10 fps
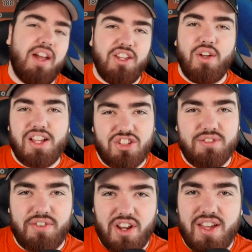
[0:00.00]
you guys saw
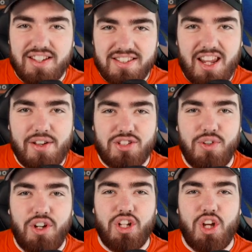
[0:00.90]
my video yesterday where
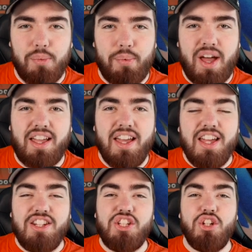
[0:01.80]
someone got the God Pack.
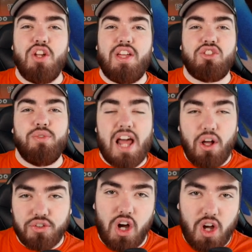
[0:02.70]
Did you know that someone
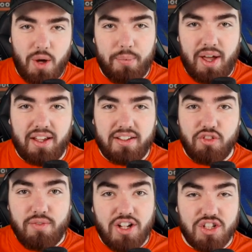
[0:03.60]
else got a God Pack
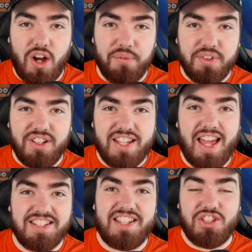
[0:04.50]
from my shop?
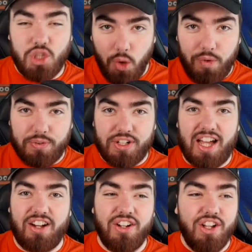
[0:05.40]
Yes, that's two people
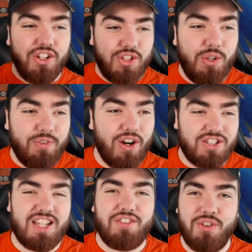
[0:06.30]
now. Two
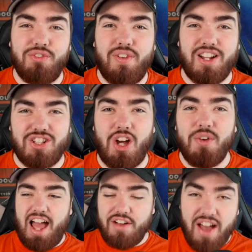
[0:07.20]
boxes that have come from my shop
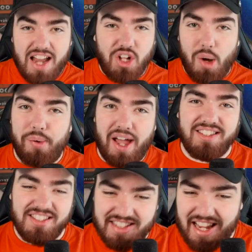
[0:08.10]
have had God Packs
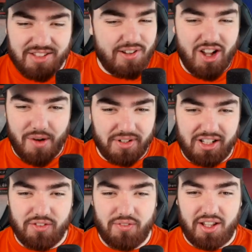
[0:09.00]
inside them. I can't
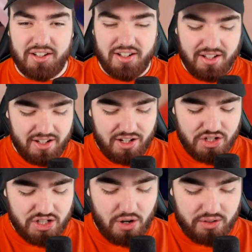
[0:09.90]
believe it, man.
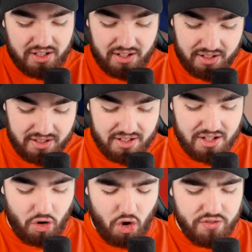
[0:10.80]
Shinotic,
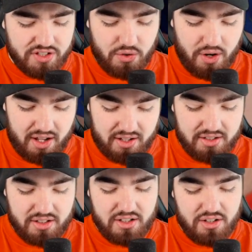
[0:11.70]
Corvisquire,
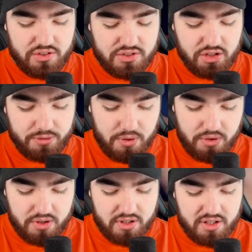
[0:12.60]

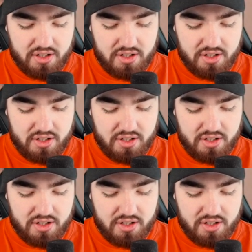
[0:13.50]
Snubble,